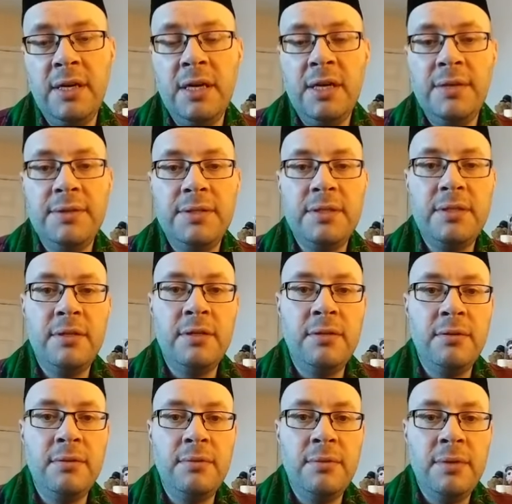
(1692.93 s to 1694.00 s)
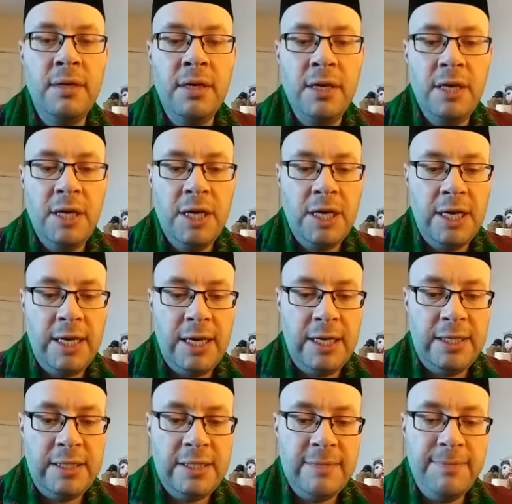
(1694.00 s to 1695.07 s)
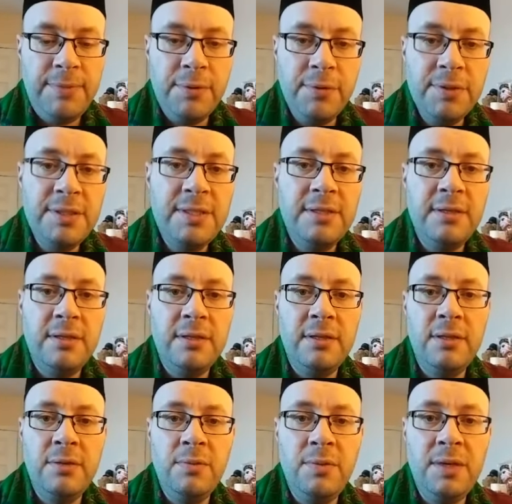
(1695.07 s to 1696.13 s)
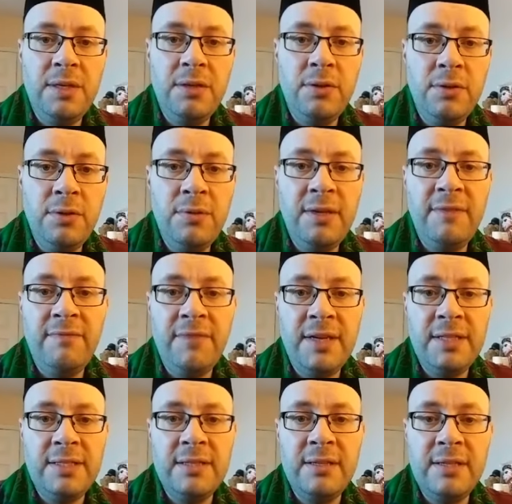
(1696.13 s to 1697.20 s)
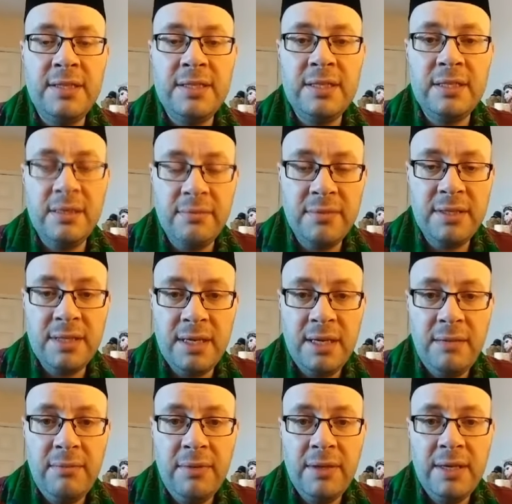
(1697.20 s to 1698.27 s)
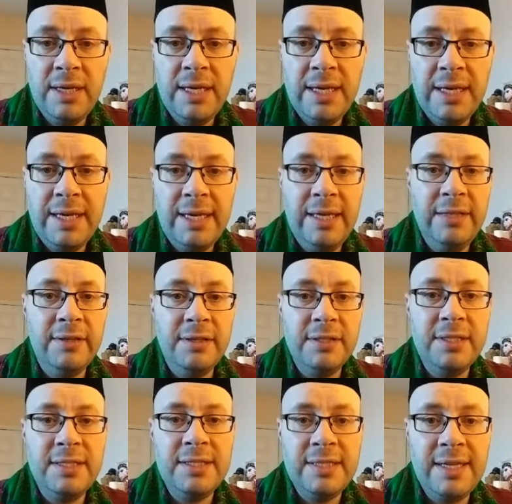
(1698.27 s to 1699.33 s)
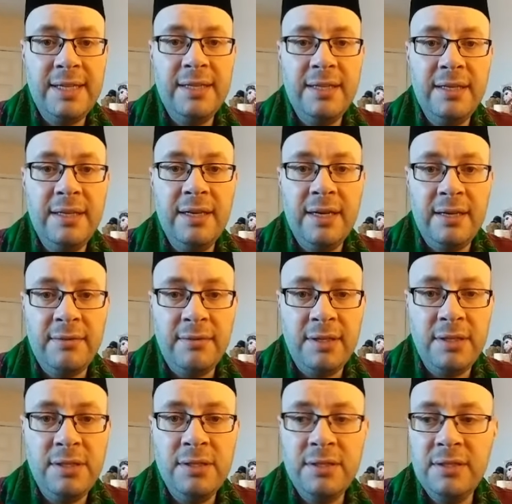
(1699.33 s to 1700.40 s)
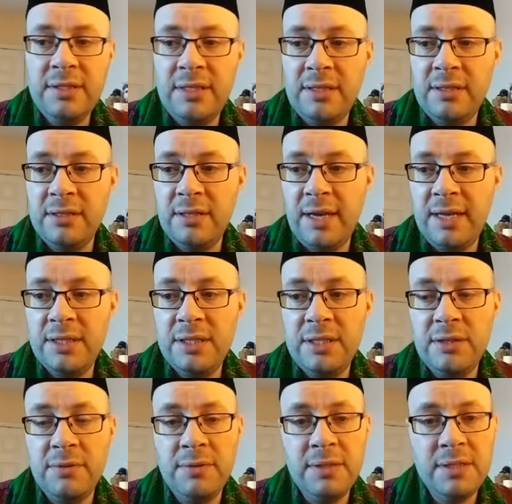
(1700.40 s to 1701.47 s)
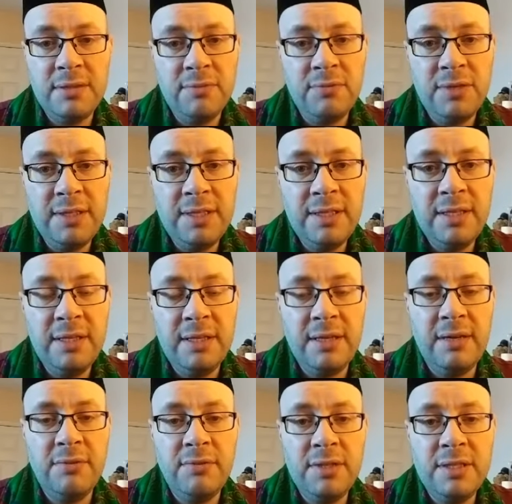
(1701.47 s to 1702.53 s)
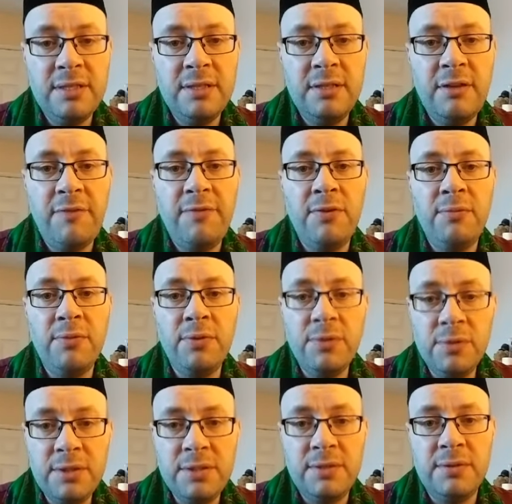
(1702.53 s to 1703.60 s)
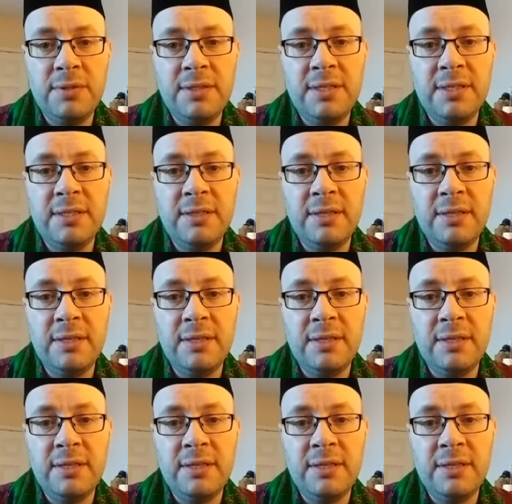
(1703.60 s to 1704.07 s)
So it's important that we do invest at least some time in understanding our religion, in actually doing some reading and research from good sources.